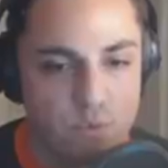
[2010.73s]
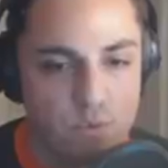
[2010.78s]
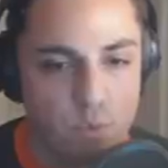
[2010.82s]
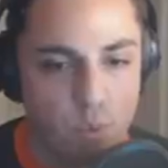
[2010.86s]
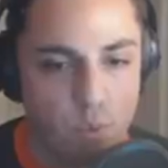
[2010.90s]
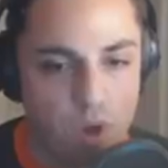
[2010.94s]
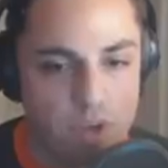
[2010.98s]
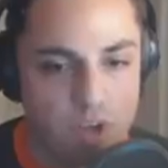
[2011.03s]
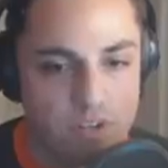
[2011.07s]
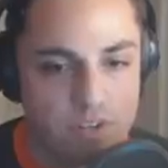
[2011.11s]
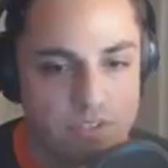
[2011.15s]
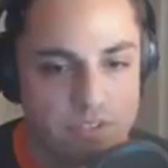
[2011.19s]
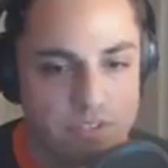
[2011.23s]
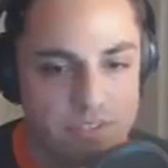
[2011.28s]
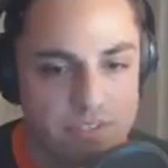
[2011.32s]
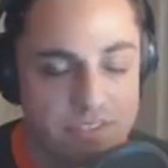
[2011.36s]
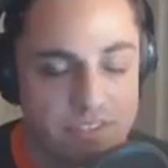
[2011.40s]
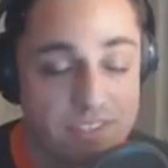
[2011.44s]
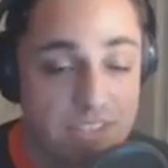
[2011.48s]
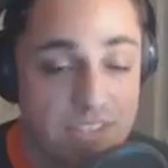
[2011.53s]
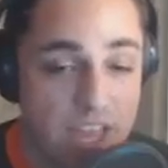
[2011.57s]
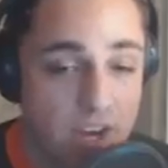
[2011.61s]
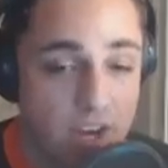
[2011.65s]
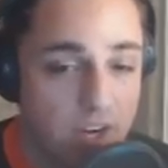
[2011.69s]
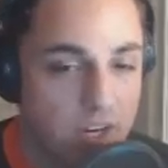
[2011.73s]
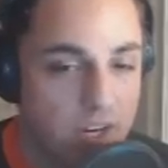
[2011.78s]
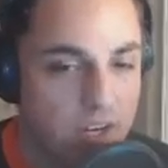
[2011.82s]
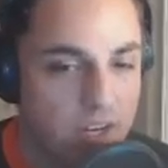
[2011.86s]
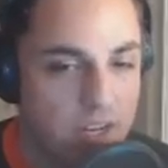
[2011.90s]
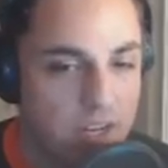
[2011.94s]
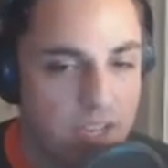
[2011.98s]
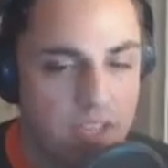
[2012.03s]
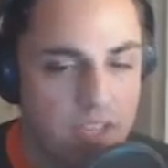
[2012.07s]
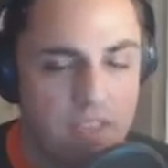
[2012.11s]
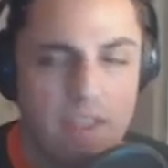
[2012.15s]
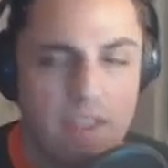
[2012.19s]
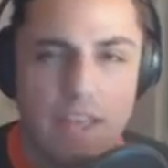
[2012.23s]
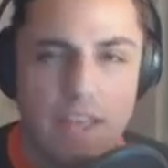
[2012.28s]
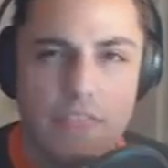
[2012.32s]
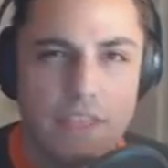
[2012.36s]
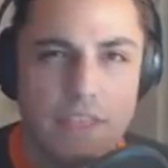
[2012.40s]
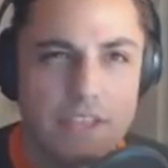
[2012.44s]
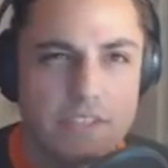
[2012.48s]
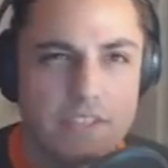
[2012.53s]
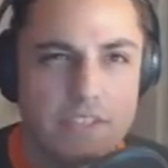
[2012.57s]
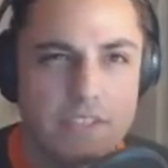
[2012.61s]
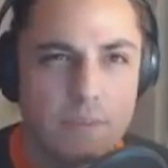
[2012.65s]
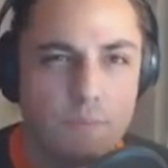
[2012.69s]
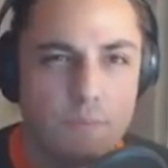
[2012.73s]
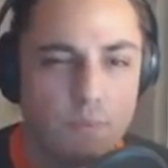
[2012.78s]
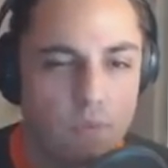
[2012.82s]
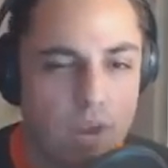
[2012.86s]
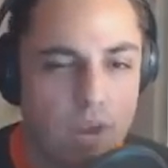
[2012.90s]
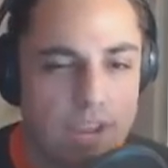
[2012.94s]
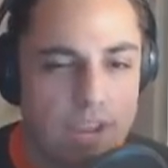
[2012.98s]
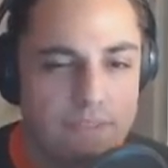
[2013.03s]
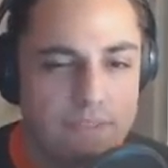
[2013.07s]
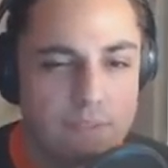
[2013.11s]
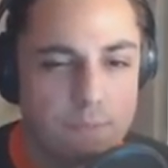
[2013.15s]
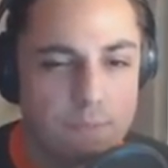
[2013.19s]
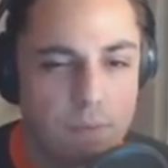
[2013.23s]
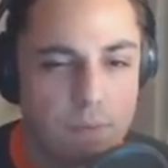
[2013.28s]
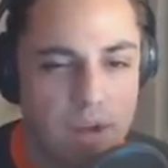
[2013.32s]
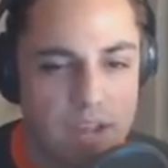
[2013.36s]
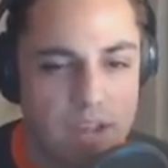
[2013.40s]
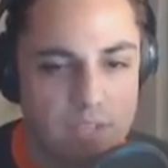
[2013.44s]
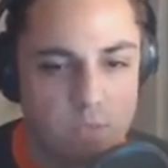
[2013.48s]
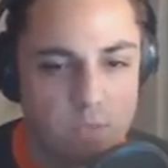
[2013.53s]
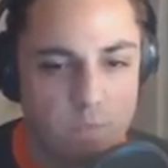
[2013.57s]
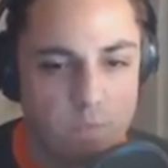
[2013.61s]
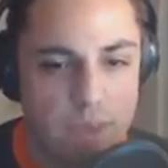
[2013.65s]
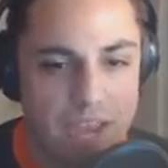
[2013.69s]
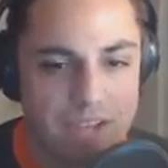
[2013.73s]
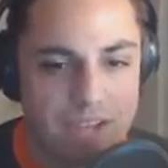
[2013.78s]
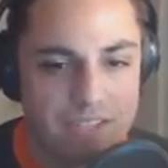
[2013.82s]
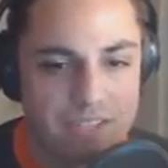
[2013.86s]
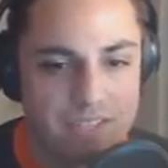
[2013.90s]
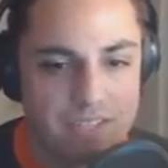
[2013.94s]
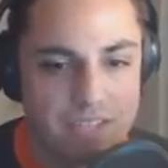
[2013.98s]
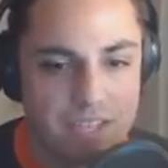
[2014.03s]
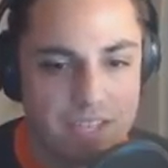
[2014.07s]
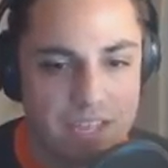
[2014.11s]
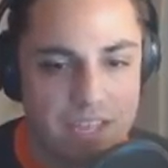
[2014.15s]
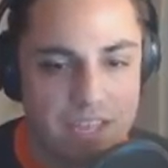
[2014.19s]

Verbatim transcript: Waters in center. I think it's a Braves prospect.